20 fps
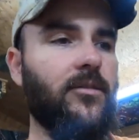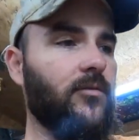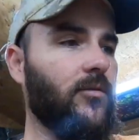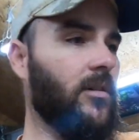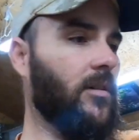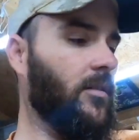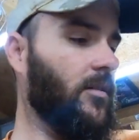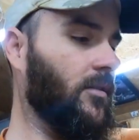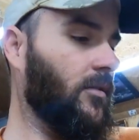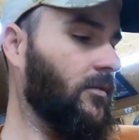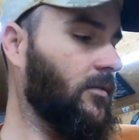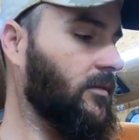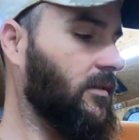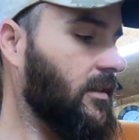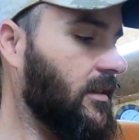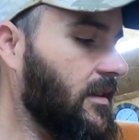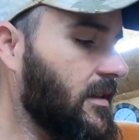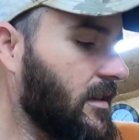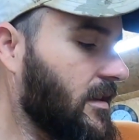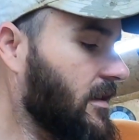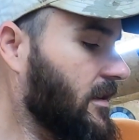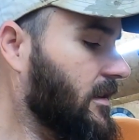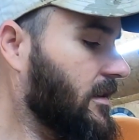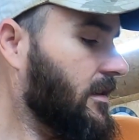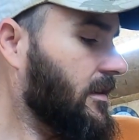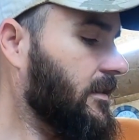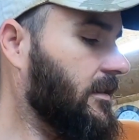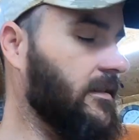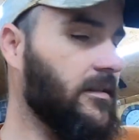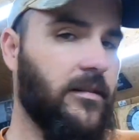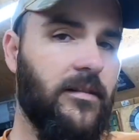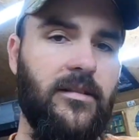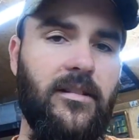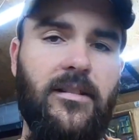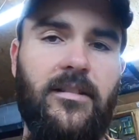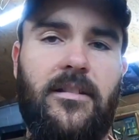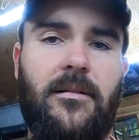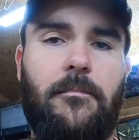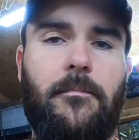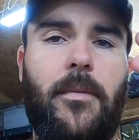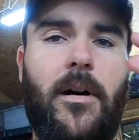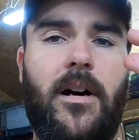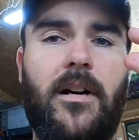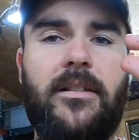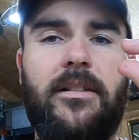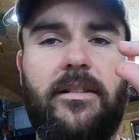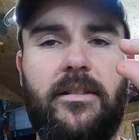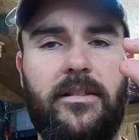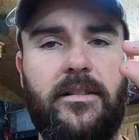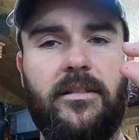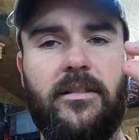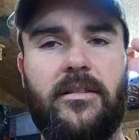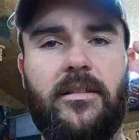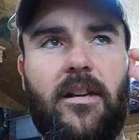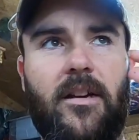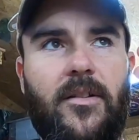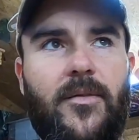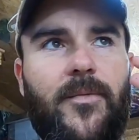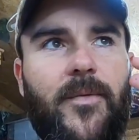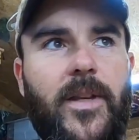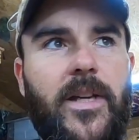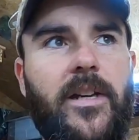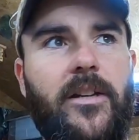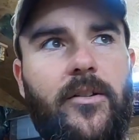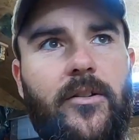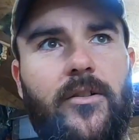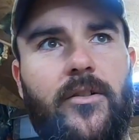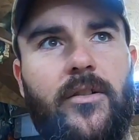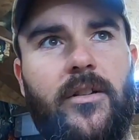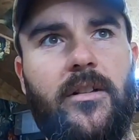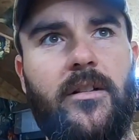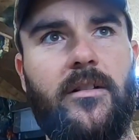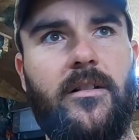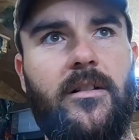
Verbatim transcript: crawls is since the body is thinner,